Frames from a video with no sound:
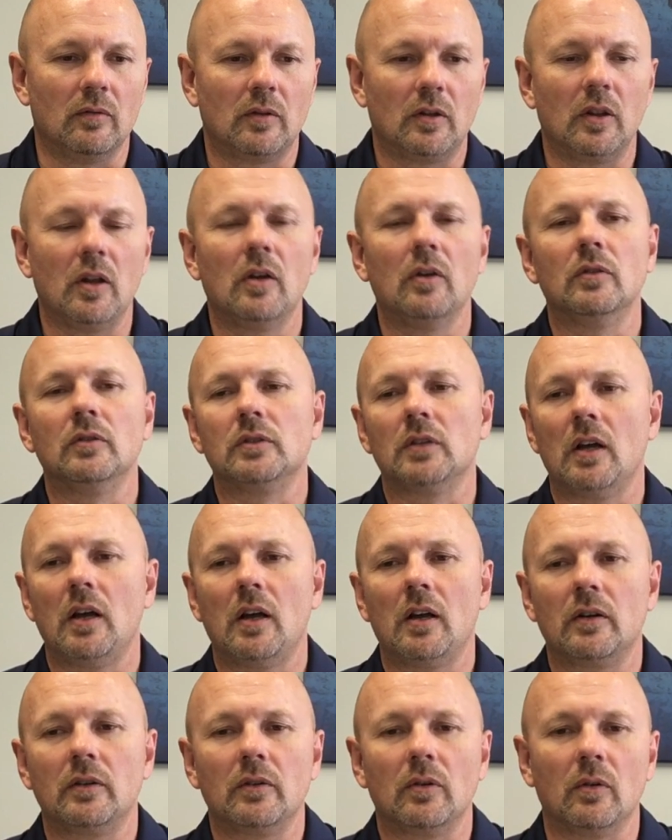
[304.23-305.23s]
clothes
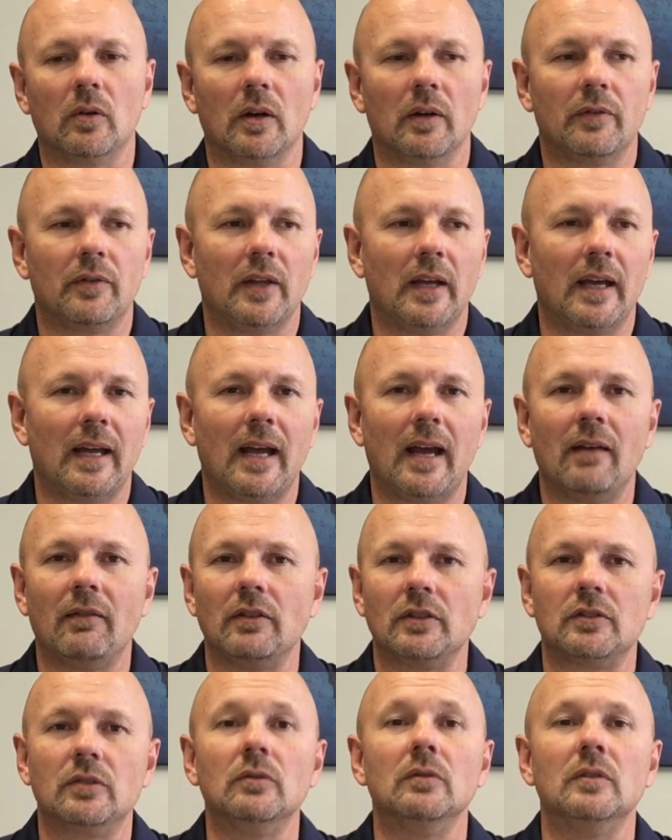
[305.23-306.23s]
on, or if they have
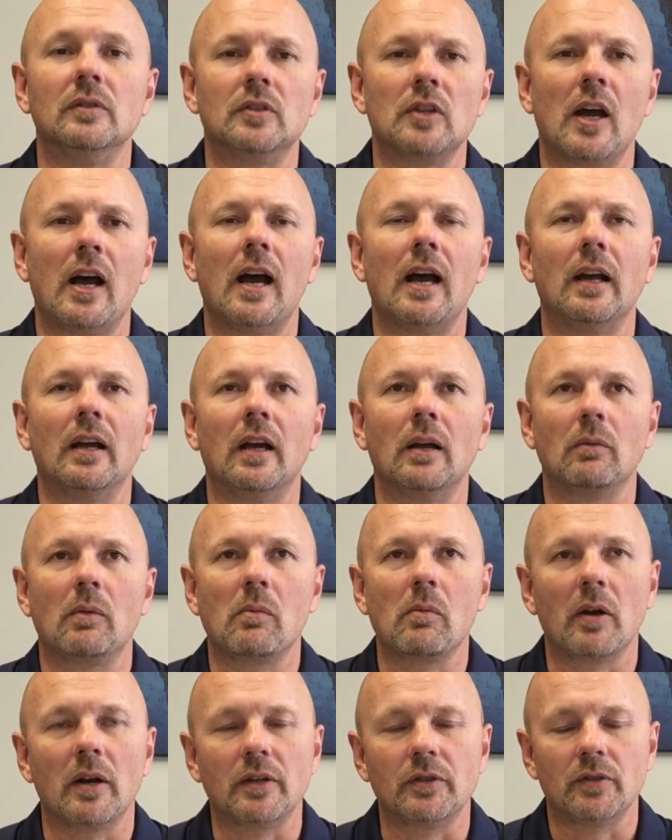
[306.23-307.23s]
a suit and tie on, we
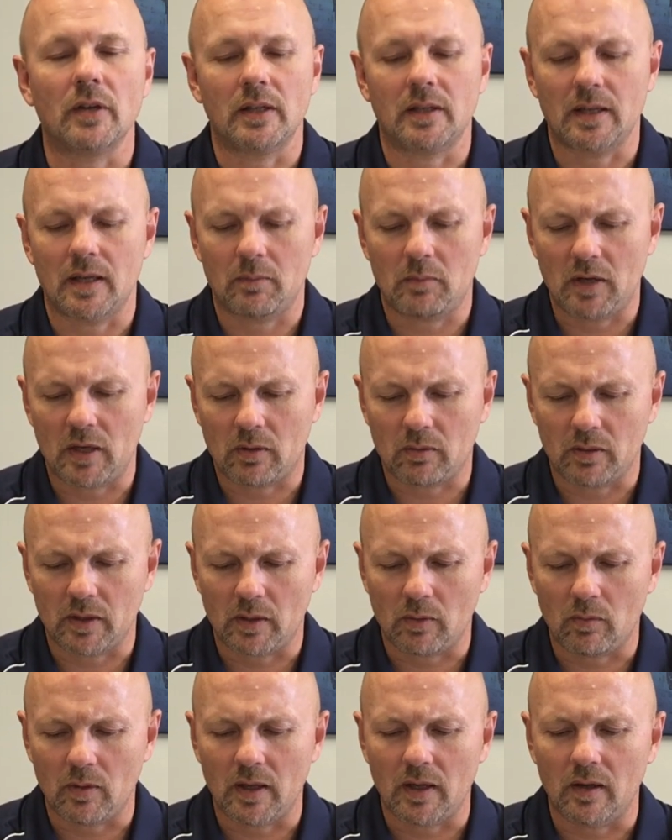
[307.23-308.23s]
want to treat them
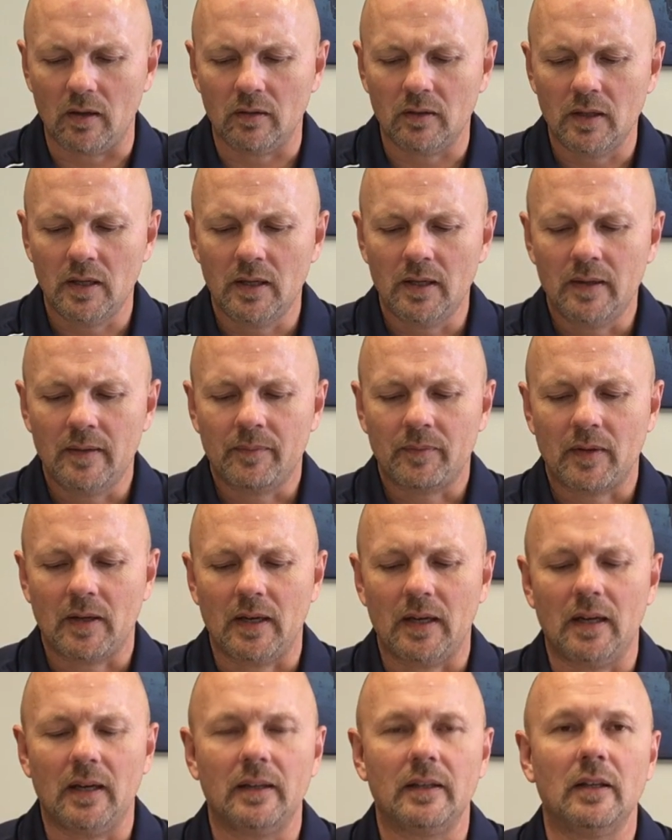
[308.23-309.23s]
equally well.
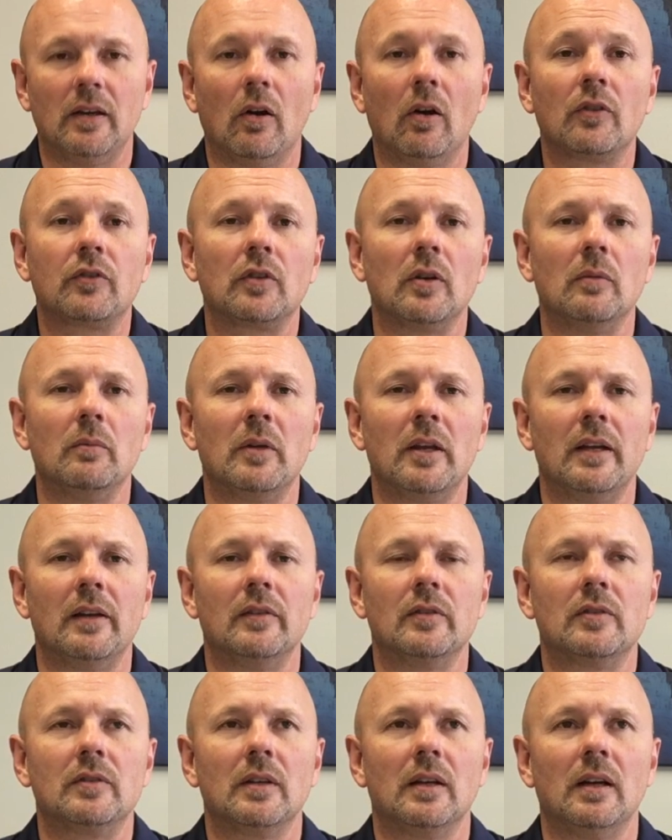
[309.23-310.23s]
It also
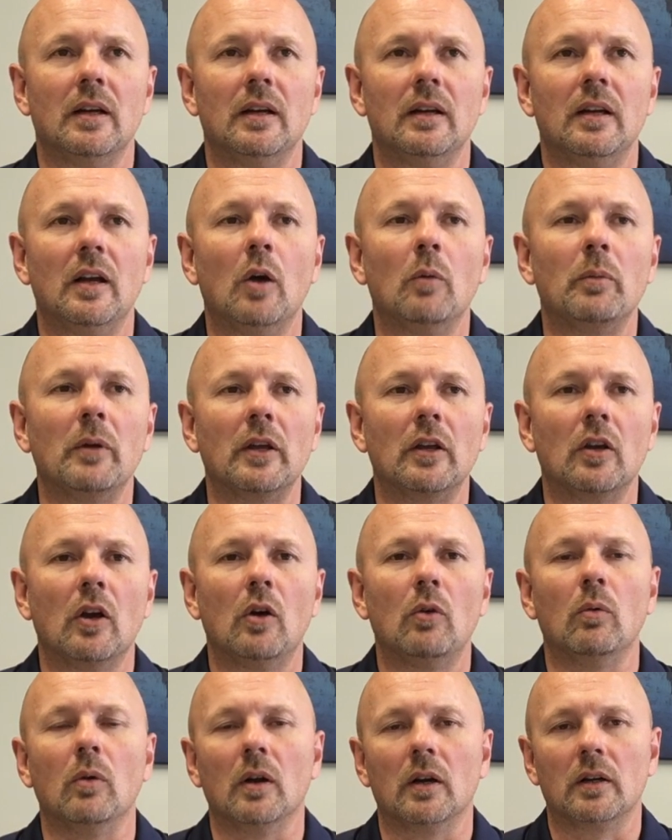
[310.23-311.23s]
means helping
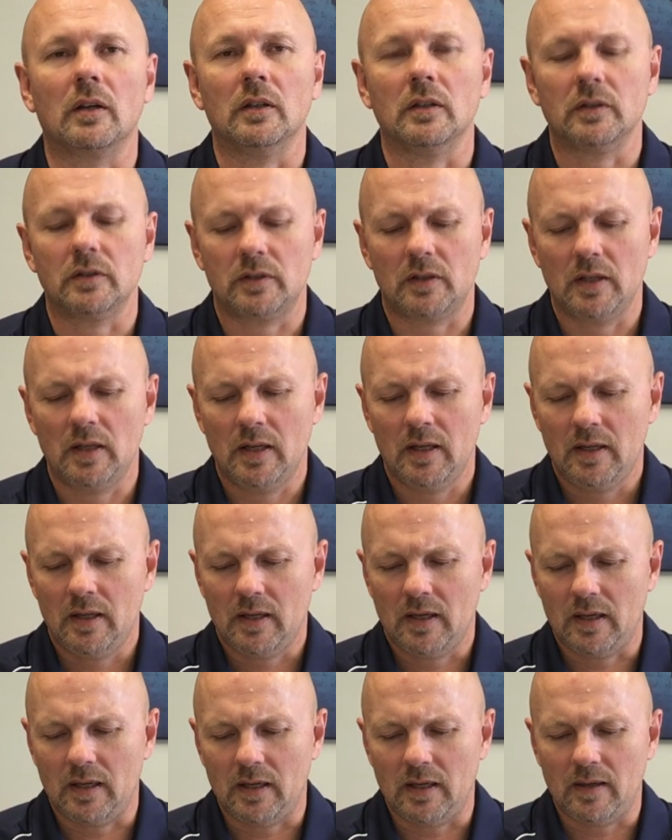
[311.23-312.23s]
coworkers,
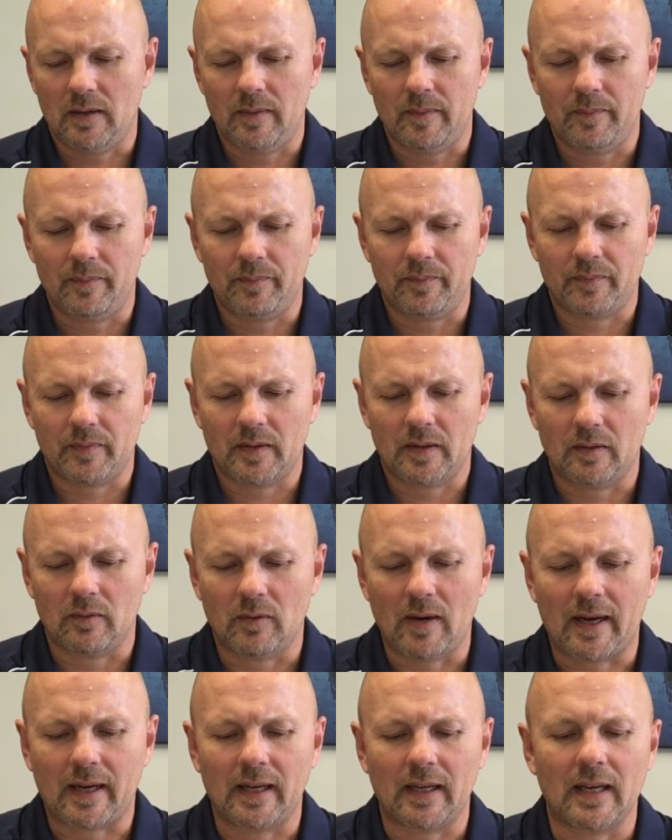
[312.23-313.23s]

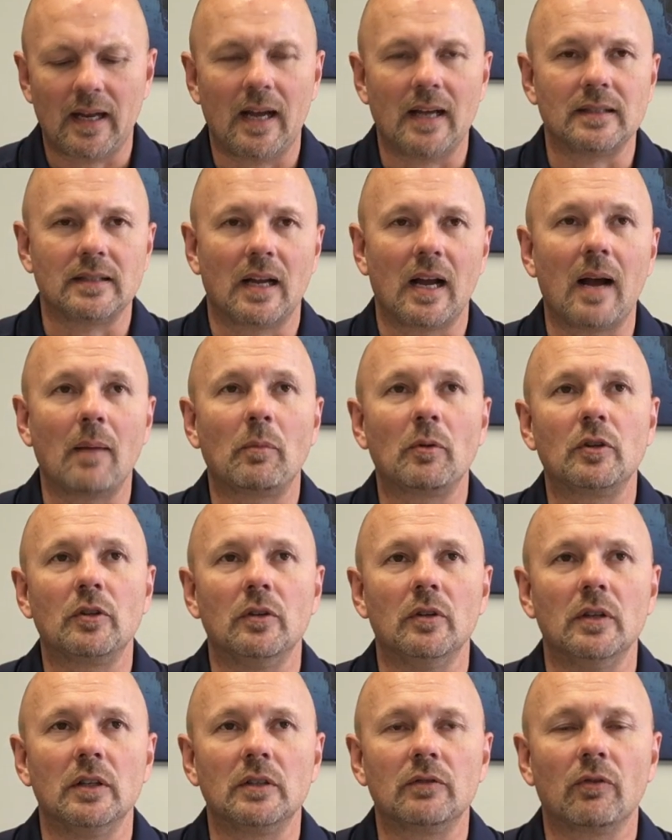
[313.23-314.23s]
recognizing
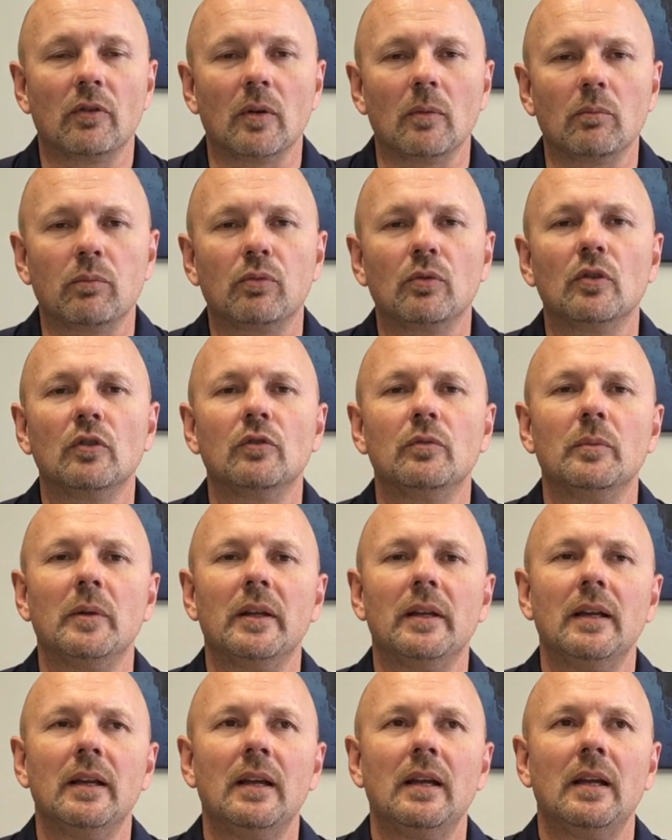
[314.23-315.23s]
opportunities for
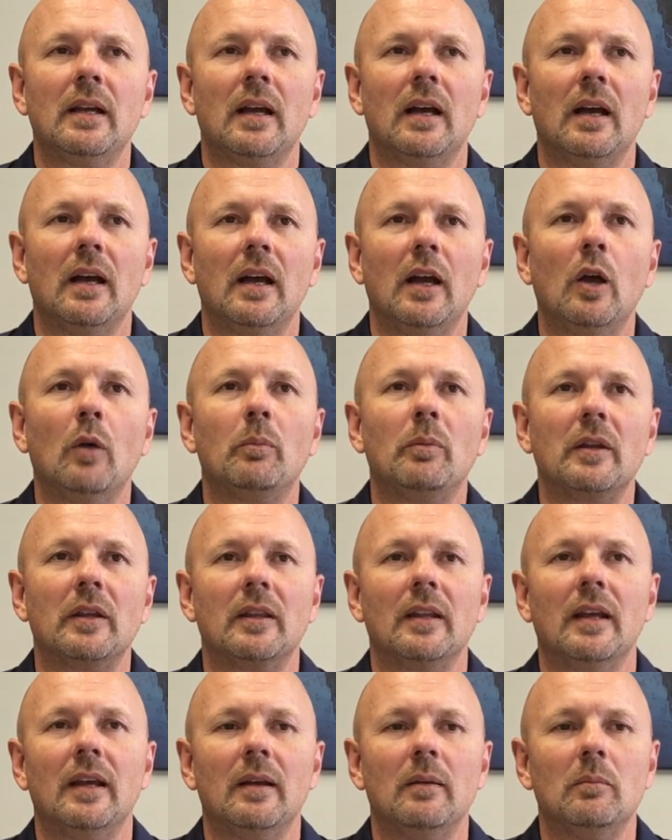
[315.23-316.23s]
improvement, helping
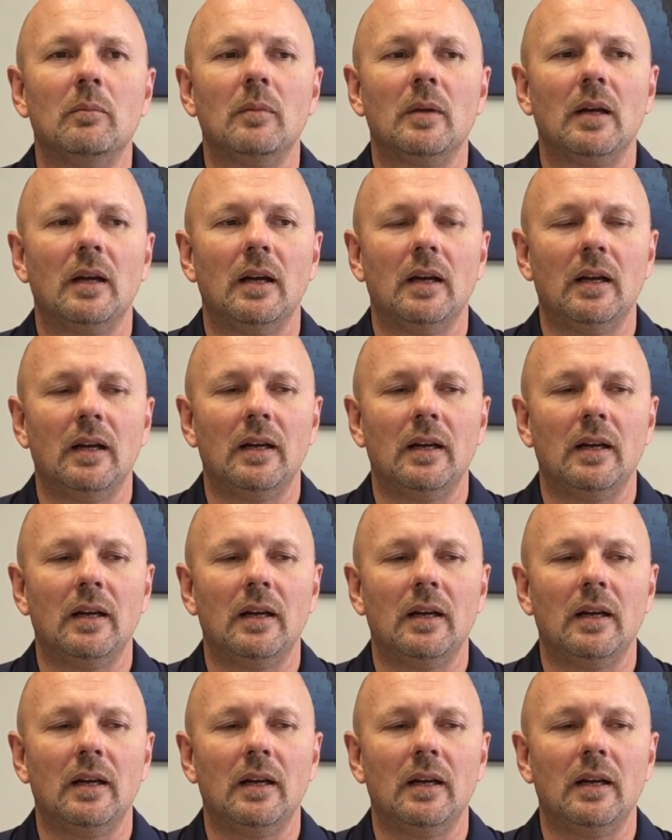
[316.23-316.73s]
them